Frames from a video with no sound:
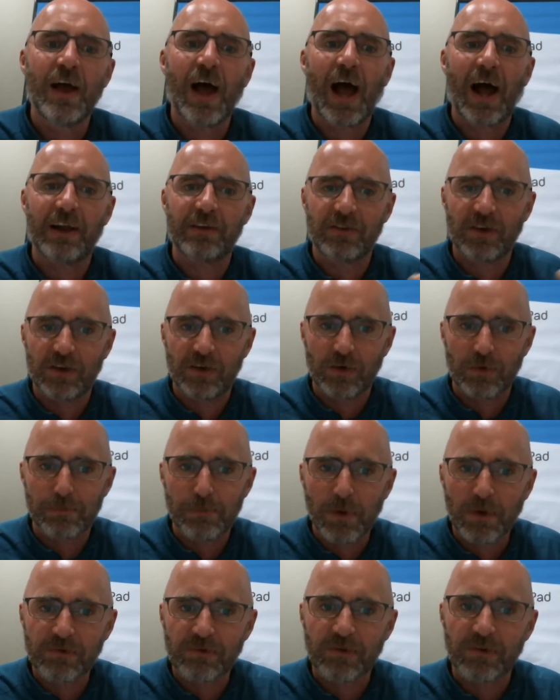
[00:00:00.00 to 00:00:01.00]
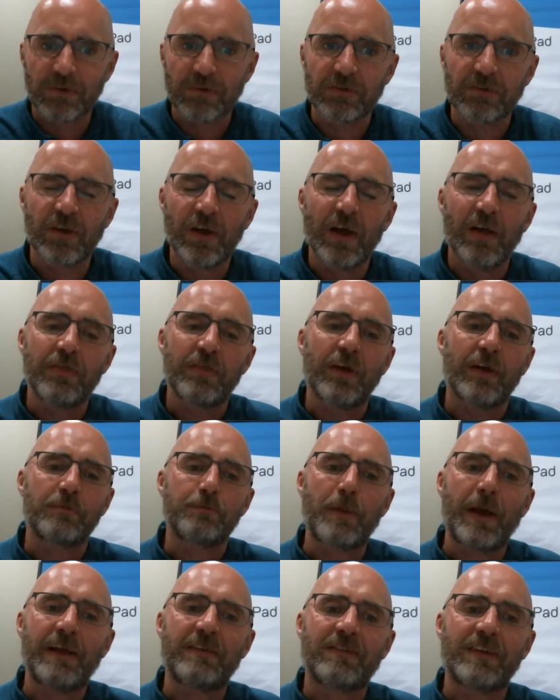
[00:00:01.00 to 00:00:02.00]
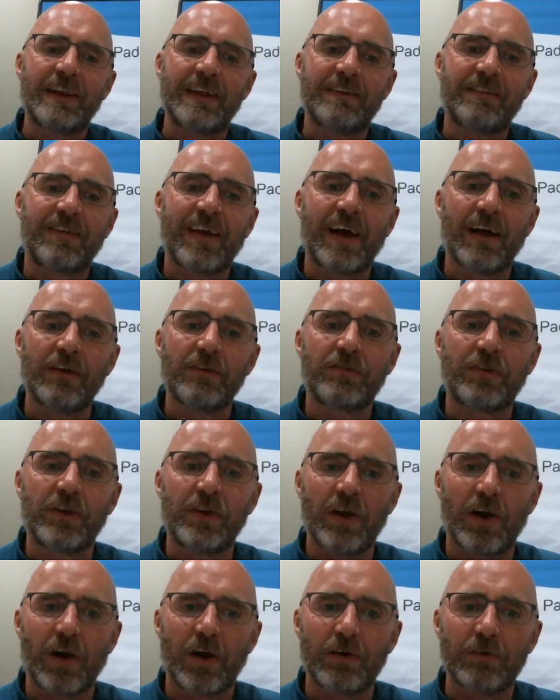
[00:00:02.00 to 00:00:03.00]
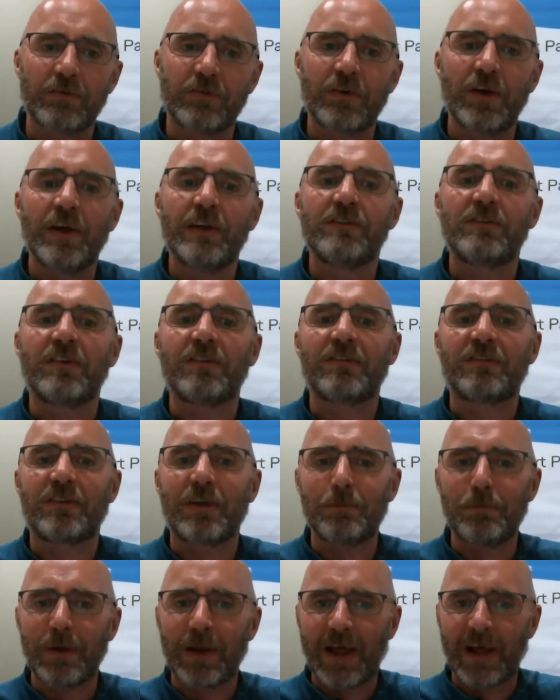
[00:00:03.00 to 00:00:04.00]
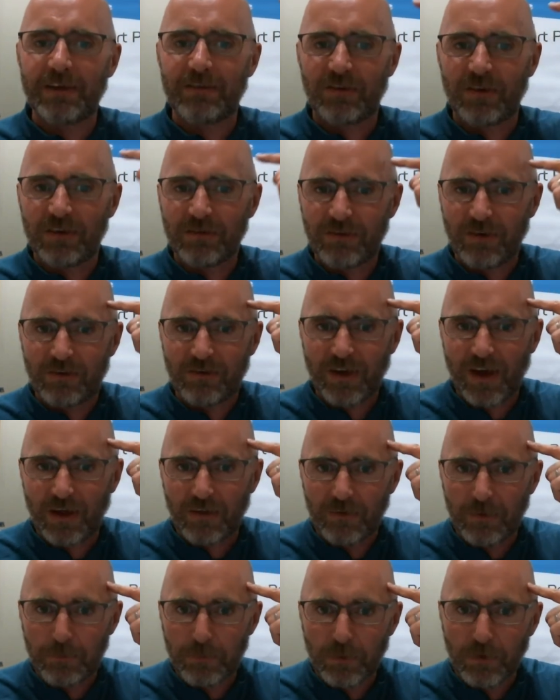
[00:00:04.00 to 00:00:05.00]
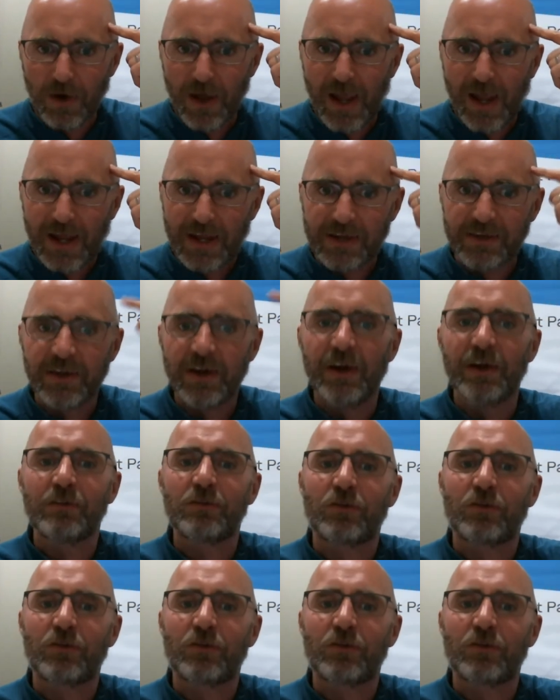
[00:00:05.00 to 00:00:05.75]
and in your muscles that basically tells the nerves to stimulate, to tell the brain,